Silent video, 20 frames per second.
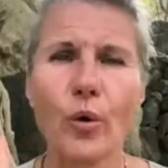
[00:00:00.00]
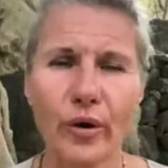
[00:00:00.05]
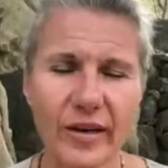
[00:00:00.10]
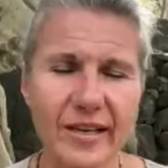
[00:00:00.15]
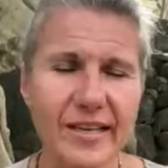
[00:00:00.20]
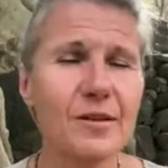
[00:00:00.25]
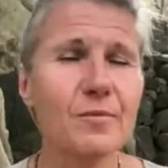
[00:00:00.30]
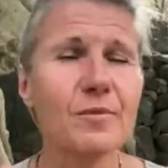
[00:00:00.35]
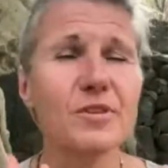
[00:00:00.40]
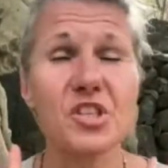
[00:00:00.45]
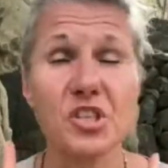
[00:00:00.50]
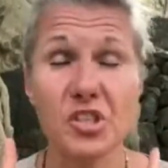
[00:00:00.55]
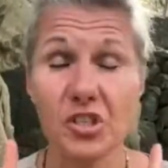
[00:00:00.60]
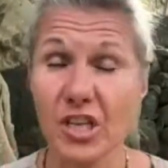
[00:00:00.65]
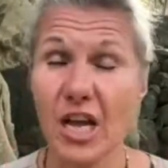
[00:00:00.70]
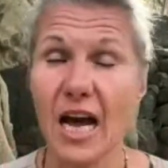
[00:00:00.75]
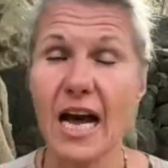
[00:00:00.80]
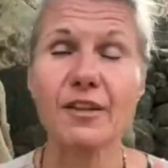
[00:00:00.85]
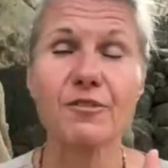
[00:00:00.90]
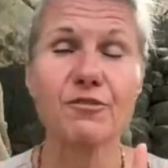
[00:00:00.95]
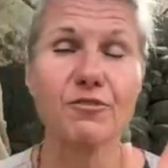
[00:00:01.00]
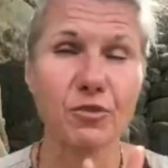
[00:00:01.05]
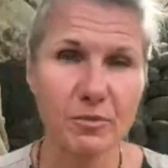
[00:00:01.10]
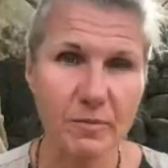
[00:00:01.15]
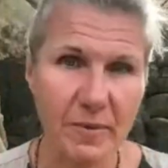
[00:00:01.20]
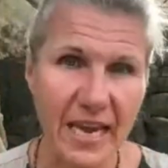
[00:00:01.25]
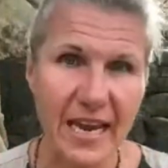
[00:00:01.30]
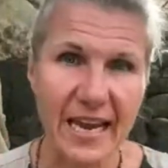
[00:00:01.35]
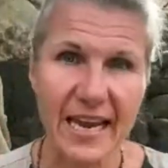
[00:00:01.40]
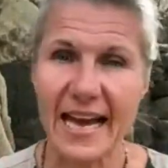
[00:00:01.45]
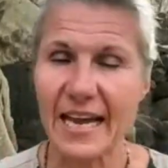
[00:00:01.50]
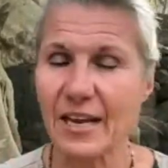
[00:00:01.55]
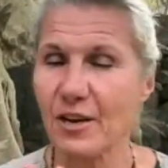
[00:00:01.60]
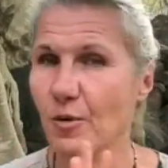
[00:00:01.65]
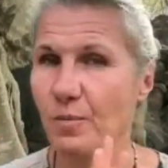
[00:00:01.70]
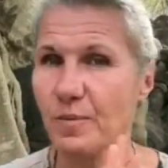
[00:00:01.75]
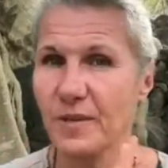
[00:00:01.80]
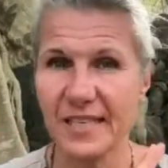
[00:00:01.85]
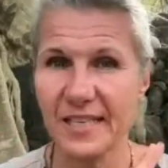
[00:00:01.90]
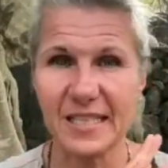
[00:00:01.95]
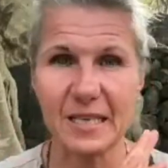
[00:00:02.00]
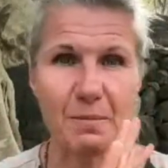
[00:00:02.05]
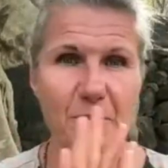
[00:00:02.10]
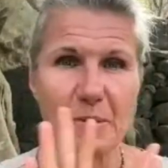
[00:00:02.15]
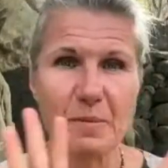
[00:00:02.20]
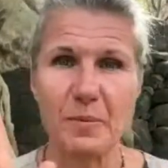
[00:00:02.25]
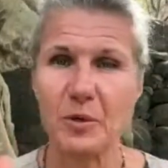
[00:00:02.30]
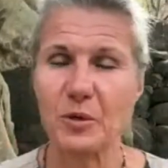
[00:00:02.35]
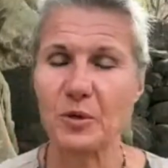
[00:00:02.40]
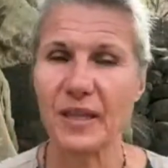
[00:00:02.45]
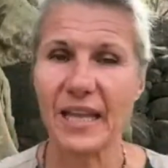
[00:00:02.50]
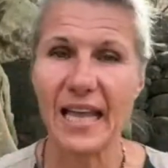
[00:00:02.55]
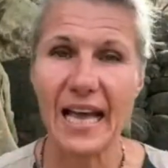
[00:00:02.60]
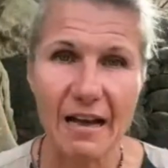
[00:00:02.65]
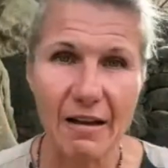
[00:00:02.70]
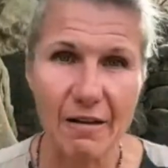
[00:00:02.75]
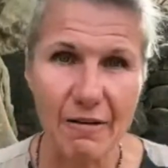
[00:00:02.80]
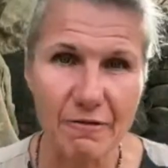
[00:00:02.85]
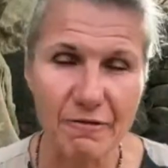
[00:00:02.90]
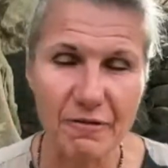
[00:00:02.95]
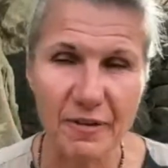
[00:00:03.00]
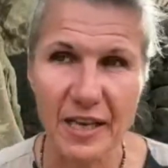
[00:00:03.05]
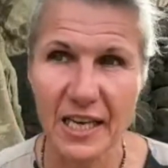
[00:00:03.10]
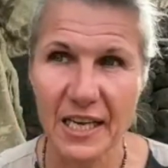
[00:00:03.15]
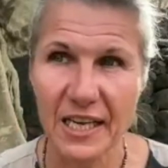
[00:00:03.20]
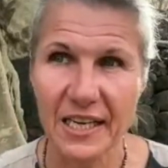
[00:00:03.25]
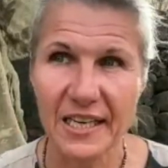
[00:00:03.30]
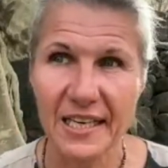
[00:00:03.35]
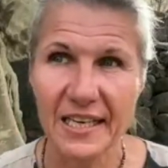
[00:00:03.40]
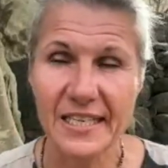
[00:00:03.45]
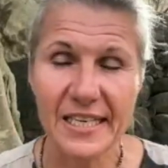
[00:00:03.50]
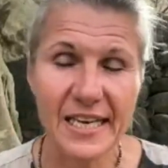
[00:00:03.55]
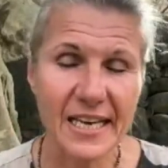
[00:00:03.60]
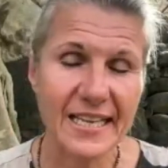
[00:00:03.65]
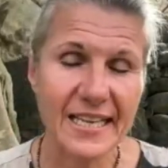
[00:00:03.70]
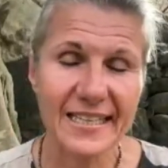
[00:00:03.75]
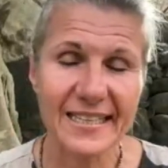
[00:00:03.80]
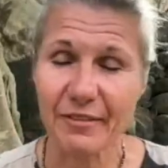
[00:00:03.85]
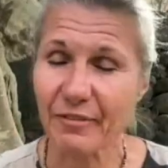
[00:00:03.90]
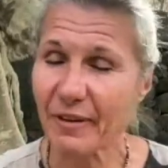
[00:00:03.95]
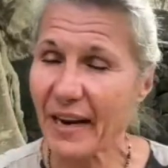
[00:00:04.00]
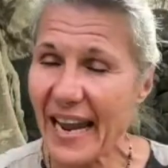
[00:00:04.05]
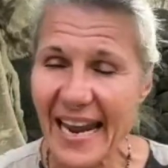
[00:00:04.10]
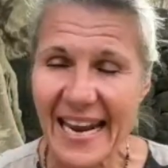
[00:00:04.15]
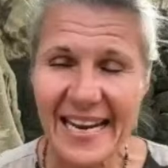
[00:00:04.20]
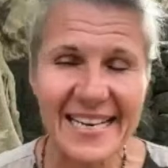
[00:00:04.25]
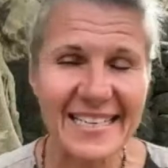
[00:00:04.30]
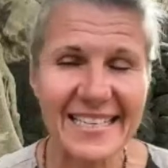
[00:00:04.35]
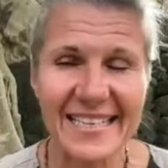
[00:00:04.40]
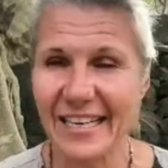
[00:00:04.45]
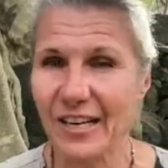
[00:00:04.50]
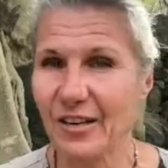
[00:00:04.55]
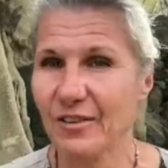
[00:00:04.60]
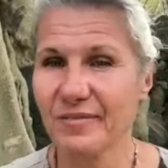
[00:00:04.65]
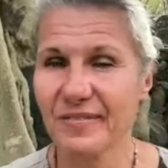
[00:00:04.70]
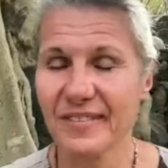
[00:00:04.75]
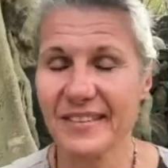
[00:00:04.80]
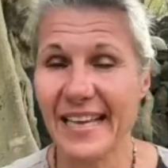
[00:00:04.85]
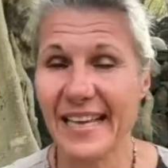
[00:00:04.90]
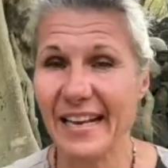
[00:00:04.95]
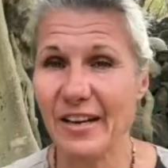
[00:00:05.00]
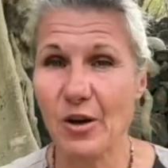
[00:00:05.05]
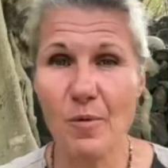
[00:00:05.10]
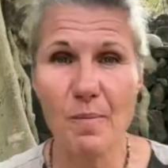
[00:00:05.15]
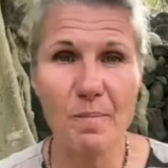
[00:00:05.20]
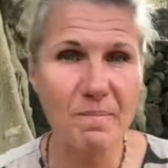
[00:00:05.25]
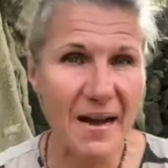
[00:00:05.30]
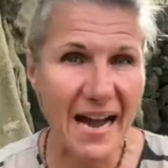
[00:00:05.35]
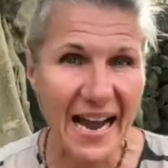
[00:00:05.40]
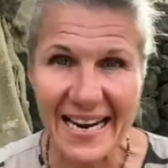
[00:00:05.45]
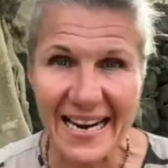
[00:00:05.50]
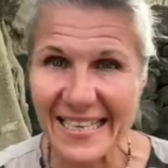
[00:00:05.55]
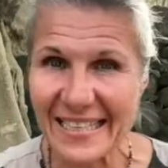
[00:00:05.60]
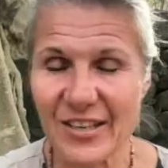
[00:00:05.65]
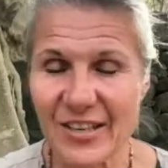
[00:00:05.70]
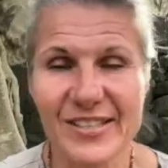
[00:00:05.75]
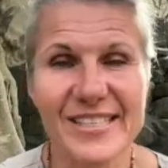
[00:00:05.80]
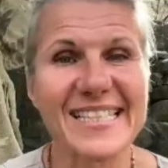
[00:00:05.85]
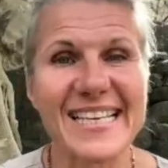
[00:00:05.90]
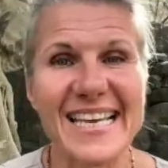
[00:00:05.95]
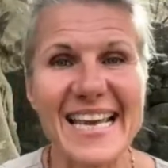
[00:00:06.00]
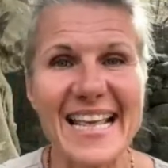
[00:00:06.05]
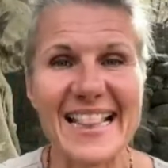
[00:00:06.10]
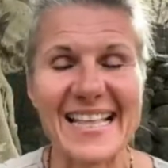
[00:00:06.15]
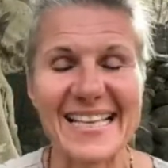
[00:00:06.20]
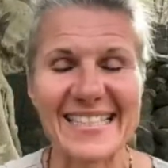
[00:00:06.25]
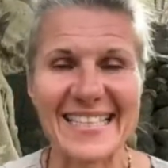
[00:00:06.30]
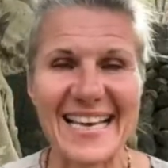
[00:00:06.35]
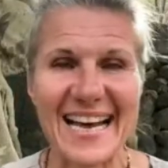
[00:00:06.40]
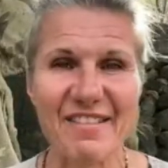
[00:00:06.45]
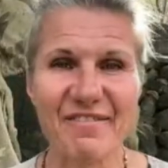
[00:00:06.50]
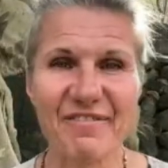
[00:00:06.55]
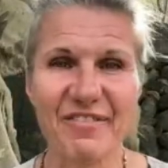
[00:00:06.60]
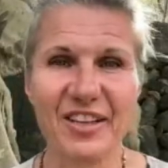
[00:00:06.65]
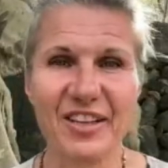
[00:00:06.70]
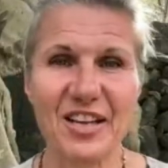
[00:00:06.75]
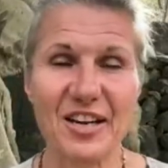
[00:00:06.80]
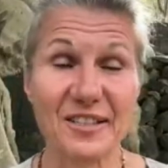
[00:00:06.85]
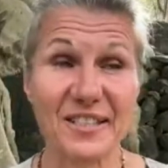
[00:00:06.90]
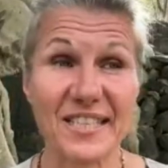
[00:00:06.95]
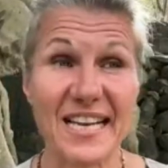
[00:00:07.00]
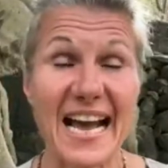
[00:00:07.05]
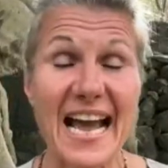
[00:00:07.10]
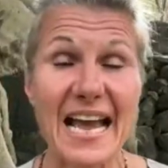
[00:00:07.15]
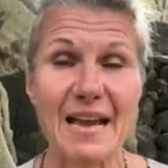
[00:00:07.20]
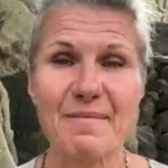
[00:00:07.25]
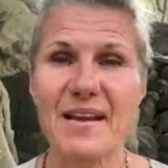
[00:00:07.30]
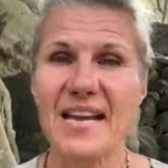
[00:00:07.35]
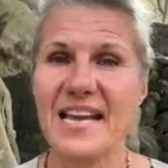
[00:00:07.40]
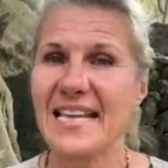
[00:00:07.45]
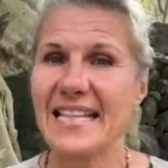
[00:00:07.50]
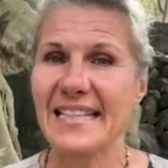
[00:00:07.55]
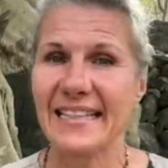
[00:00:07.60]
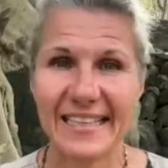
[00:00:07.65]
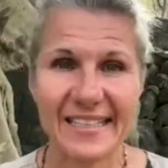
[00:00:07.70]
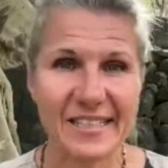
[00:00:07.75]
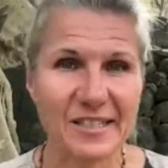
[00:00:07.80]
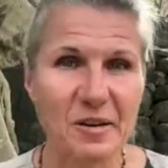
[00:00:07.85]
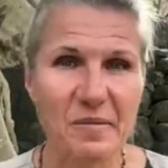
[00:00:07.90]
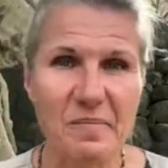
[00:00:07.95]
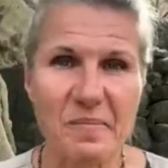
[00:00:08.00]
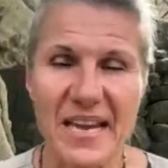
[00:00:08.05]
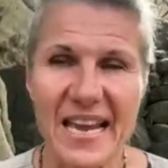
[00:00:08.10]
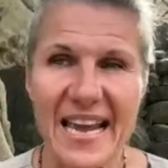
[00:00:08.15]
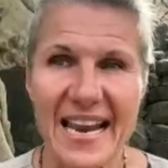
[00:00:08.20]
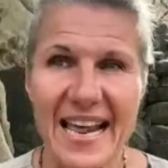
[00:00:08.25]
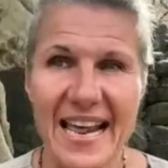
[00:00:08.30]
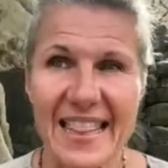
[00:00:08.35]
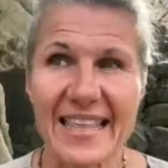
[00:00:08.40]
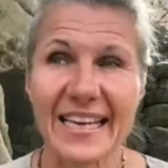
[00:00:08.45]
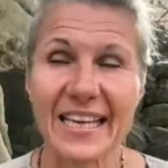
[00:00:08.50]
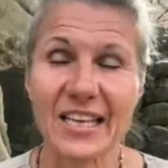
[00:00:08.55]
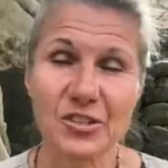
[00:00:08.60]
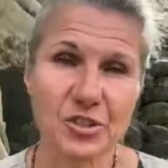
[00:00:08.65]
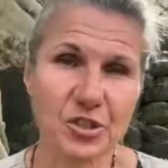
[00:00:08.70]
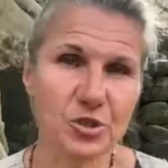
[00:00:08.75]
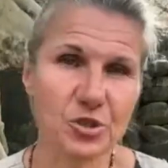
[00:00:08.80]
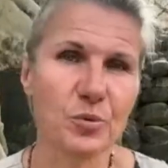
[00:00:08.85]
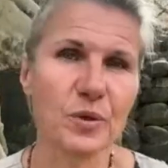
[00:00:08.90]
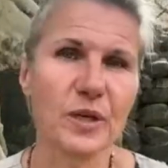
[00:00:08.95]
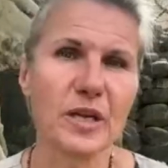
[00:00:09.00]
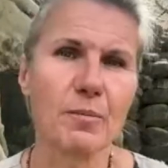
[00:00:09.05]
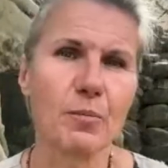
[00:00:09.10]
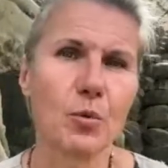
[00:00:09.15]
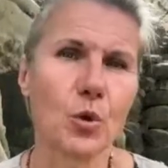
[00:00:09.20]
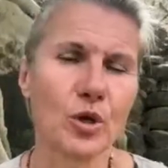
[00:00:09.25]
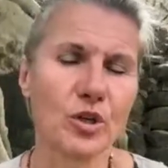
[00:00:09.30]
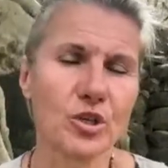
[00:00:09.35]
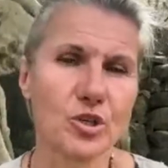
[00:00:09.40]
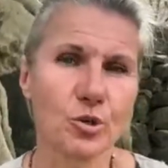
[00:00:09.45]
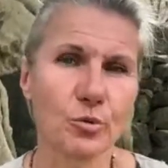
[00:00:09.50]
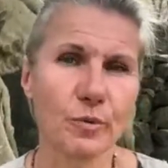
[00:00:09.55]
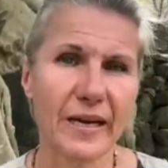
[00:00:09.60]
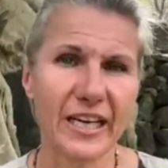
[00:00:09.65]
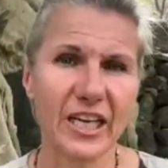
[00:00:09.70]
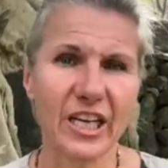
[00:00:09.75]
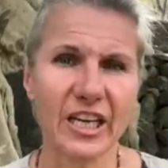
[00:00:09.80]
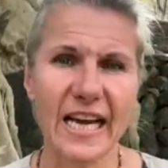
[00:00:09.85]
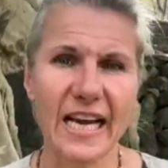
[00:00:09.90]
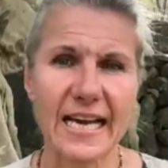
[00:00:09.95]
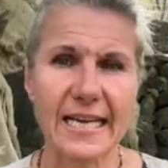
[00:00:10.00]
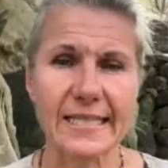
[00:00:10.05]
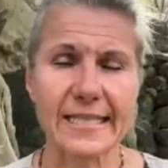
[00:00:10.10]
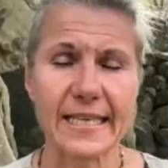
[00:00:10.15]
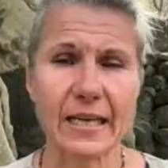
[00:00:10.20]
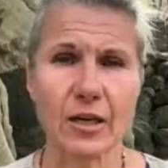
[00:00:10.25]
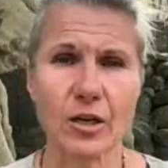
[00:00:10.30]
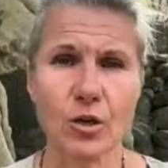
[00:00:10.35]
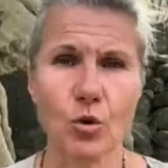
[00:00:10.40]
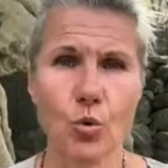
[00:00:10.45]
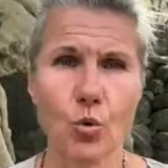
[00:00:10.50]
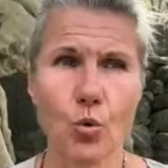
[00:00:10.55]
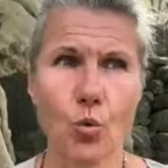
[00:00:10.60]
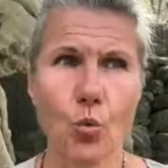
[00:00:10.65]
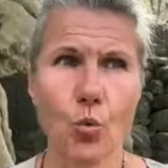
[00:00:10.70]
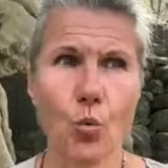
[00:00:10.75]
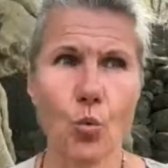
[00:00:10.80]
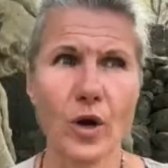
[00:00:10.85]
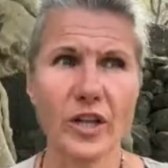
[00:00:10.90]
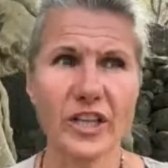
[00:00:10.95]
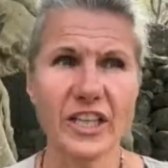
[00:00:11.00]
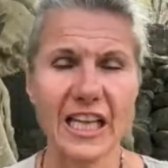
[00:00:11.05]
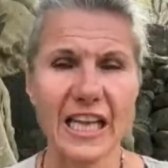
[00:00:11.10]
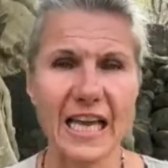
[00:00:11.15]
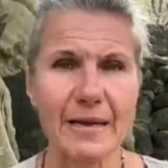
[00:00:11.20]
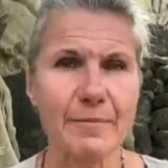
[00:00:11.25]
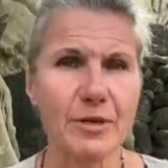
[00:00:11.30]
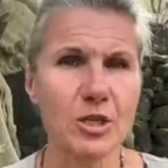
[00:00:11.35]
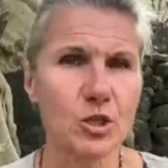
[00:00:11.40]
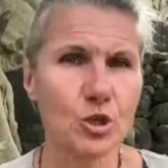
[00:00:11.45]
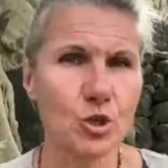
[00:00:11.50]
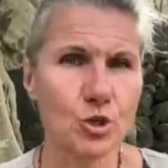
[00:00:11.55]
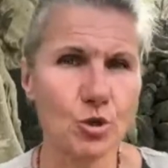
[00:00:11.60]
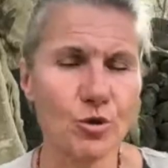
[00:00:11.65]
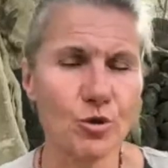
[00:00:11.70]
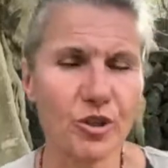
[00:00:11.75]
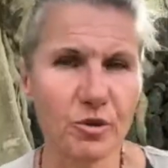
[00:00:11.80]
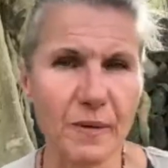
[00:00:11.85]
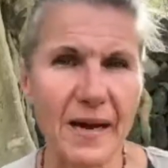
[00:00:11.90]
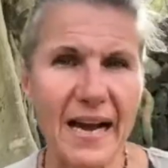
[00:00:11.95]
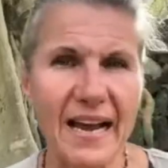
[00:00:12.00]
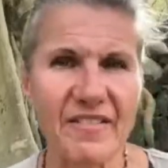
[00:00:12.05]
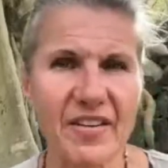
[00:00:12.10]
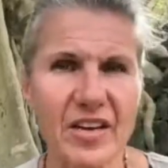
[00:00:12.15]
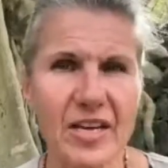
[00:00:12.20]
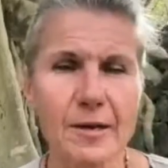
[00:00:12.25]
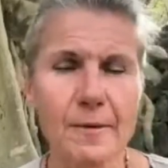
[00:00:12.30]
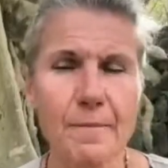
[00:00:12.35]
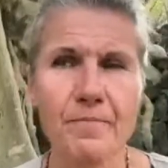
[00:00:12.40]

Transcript: it was just not for me. I know that some people who love the rain and they don't mind not seeing the sun for a long time. That's not me. And I think it's just really important to recognize, like, what climate do you thrive in?